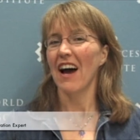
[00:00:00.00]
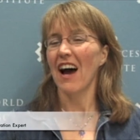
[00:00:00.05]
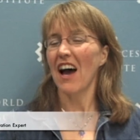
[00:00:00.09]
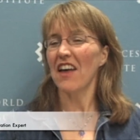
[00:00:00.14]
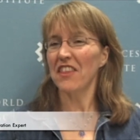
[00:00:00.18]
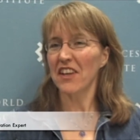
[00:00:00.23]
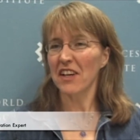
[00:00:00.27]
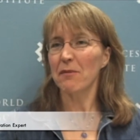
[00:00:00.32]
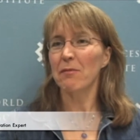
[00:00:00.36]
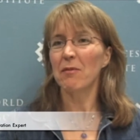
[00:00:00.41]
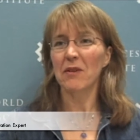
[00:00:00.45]
I
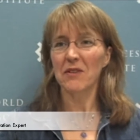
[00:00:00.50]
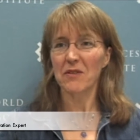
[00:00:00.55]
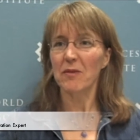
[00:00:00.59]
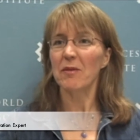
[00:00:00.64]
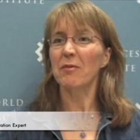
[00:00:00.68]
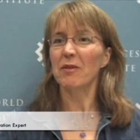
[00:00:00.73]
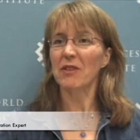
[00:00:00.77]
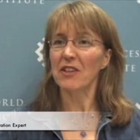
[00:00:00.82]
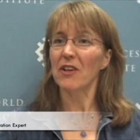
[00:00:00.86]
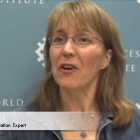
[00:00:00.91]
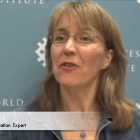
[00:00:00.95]
think most
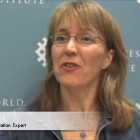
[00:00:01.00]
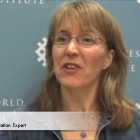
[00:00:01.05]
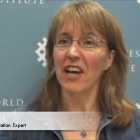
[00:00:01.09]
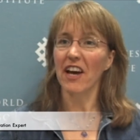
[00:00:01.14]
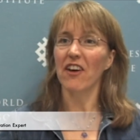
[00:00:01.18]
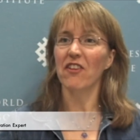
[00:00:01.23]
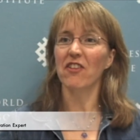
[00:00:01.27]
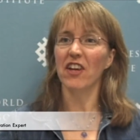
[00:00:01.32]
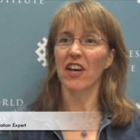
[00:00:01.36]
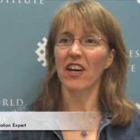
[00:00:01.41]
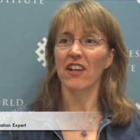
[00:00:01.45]
people know
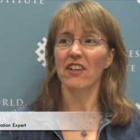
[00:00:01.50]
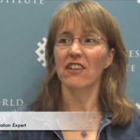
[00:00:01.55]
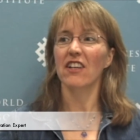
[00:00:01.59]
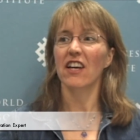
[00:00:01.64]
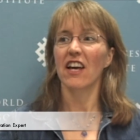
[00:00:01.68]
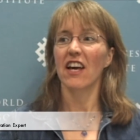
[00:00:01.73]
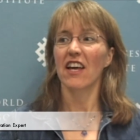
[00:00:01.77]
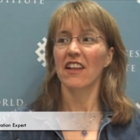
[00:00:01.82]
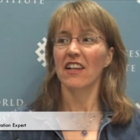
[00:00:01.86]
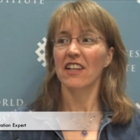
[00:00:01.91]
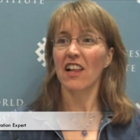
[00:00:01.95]
now that
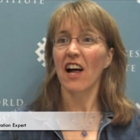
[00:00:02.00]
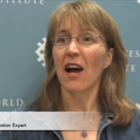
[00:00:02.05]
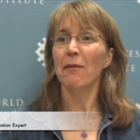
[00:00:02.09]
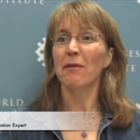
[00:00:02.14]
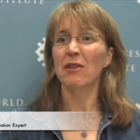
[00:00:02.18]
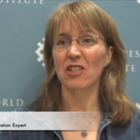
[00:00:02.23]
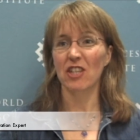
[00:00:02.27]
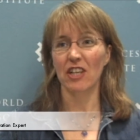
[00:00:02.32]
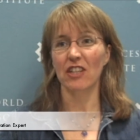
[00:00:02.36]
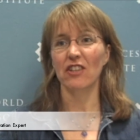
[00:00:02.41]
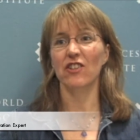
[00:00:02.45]

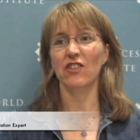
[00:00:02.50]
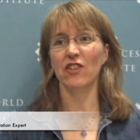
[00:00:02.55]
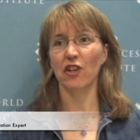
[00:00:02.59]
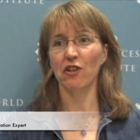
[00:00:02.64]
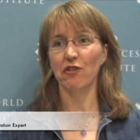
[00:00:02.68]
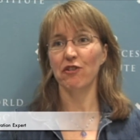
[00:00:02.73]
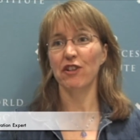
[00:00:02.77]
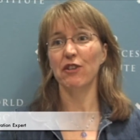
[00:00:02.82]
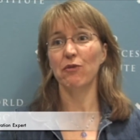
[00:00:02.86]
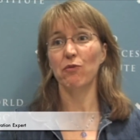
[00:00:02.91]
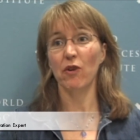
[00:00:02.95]
climate change is
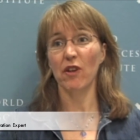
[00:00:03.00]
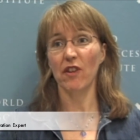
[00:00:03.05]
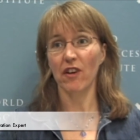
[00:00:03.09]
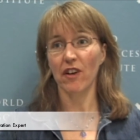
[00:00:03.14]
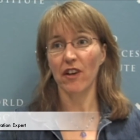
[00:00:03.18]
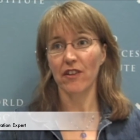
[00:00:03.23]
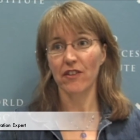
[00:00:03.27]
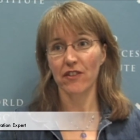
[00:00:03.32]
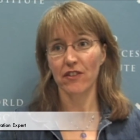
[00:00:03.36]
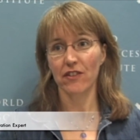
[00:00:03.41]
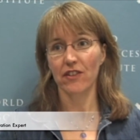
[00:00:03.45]
already with
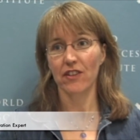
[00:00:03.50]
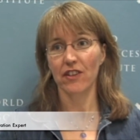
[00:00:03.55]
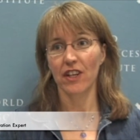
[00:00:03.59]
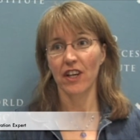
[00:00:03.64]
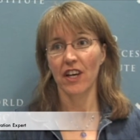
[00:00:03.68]
us.